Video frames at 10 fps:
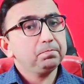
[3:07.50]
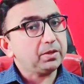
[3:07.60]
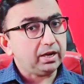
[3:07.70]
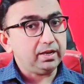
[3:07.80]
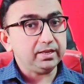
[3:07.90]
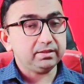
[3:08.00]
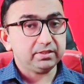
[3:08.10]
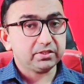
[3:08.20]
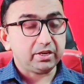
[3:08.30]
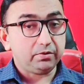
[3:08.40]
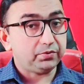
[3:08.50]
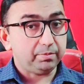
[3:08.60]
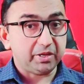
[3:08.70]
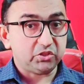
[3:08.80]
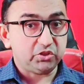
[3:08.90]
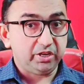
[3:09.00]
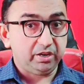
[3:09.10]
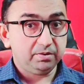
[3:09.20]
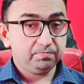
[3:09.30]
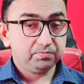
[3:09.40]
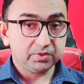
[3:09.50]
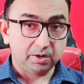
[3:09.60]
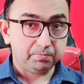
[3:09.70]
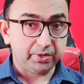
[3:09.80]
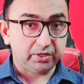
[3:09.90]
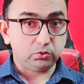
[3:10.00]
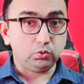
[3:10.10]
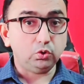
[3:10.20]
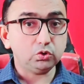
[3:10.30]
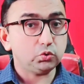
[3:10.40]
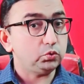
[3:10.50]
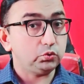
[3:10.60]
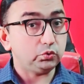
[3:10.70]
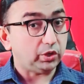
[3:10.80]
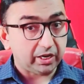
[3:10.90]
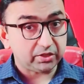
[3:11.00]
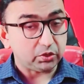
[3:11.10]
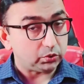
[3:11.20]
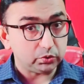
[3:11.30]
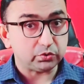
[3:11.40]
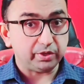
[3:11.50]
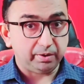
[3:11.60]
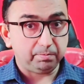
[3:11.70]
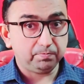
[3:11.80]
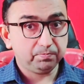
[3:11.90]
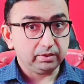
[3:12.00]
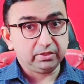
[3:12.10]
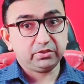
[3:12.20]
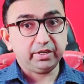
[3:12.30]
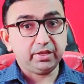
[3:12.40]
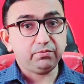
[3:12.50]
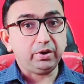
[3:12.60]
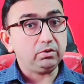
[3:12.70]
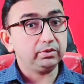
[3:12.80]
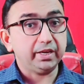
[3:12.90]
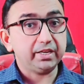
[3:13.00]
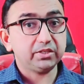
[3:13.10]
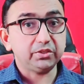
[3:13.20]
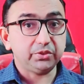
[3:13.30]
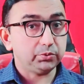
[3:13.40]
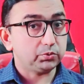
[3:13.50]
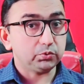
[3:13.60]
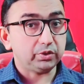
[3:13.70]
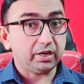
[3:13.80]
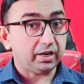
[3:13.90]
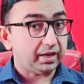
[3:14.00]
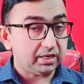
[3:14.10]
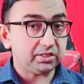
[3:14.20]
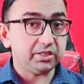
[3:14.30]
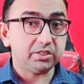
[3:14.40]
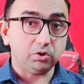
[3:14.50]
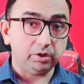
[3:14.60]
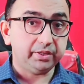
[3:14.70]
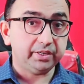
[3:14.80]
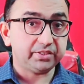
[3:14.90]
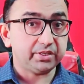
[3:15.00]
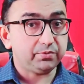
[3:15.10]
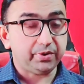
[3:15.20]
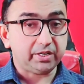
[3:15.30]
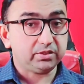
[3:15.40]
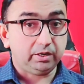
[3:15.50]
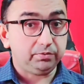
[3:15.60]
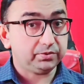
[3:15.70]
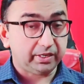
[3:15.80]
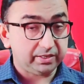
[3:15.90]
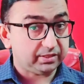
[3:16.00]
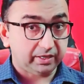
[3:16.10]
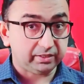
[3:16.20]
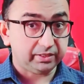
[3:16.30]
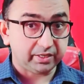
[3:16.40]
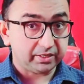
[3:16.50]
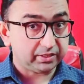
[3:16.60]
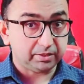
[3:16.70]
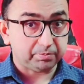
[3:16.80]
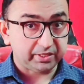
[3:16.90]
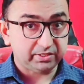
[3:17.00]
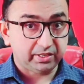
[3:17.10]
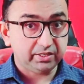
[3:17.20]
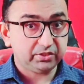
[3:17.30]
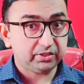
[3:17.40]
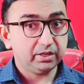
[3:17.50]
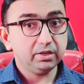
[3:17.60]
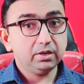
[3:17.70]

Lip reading: higher risk of dementia compared to those who do not use them. The study found that due to the anticholinergic effect of tricyclic antidepressants,